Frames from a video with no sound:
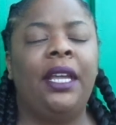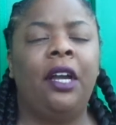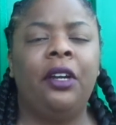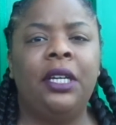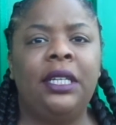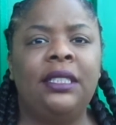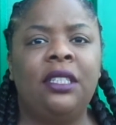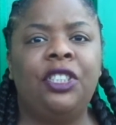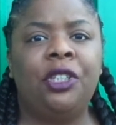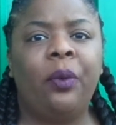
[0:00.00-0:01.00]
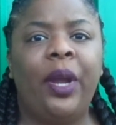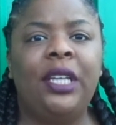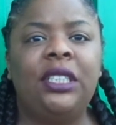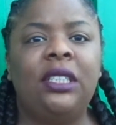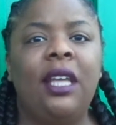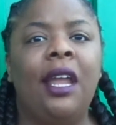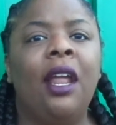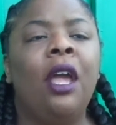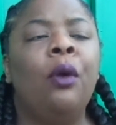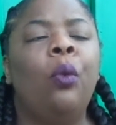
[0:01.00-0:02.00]
younger cousin, the generation that
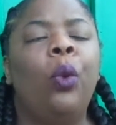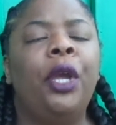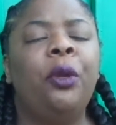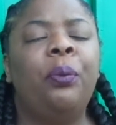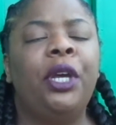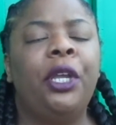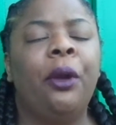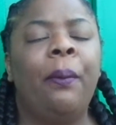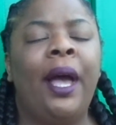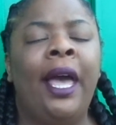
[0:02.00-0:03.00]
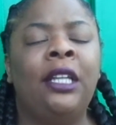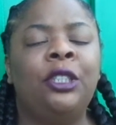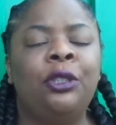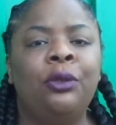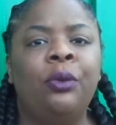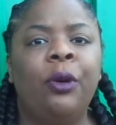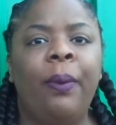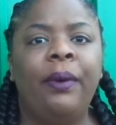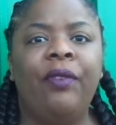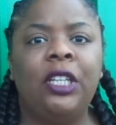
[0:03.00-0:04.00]
what you put your mind to will
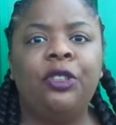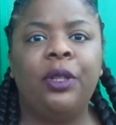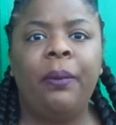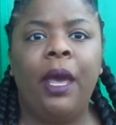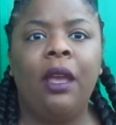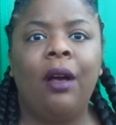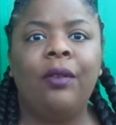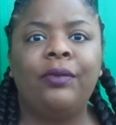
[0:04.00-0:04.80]
eventually pay off.